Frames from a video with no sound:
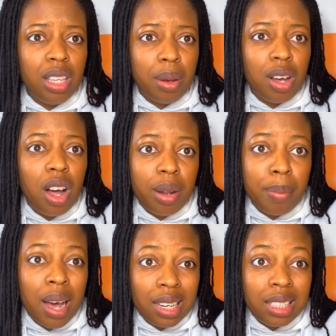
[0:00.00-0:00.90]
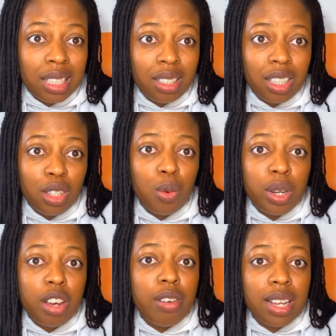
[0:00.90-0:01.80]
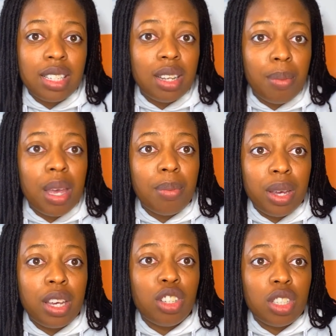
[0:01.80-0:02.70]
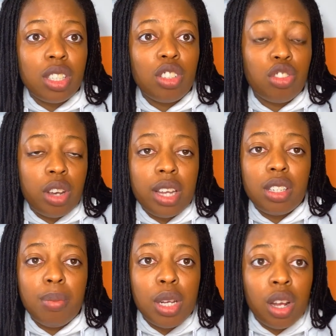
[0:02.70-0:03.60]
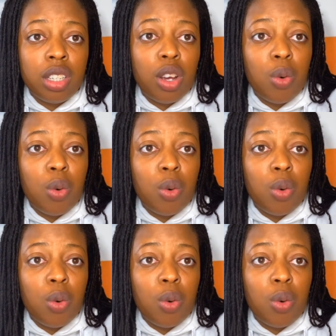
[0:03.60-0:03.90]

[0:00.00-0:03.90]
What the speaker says: call it padding. When you're writing a paper, you're just trying to build on your